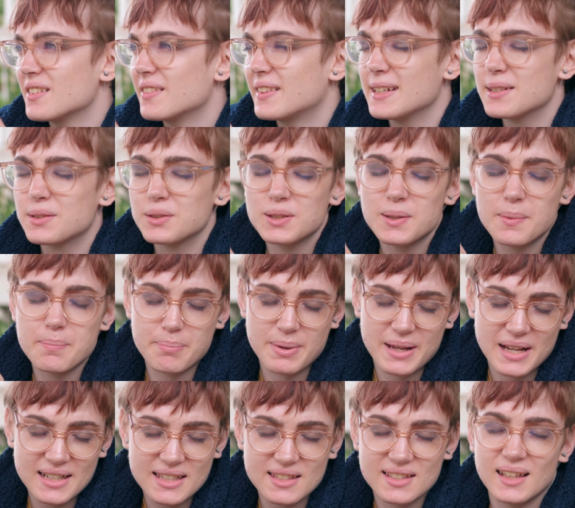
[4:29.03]
These are a
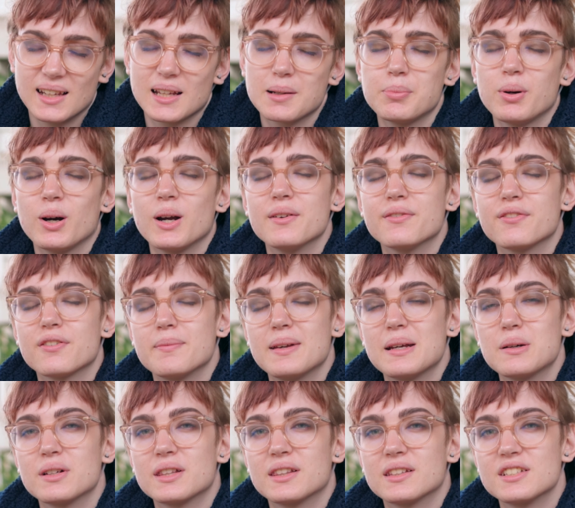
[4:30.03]
big selling point for
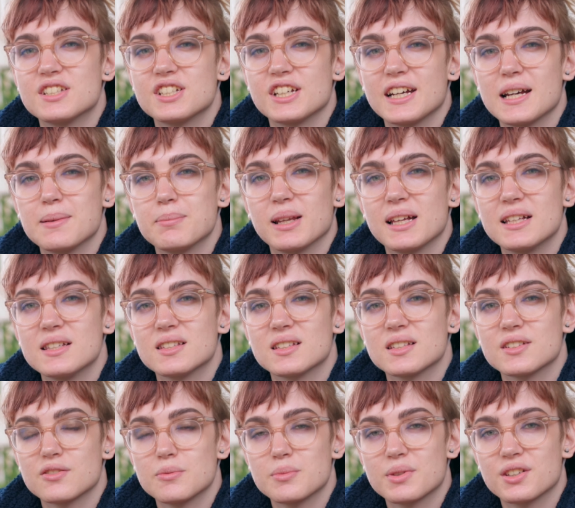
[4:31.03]
me with the GM
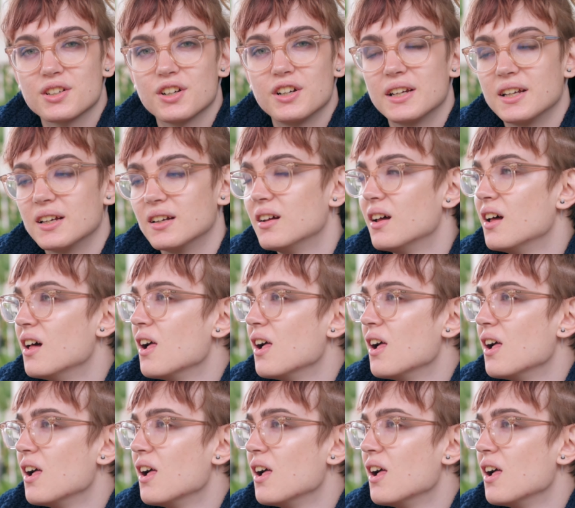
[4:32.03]
lenses from Sony.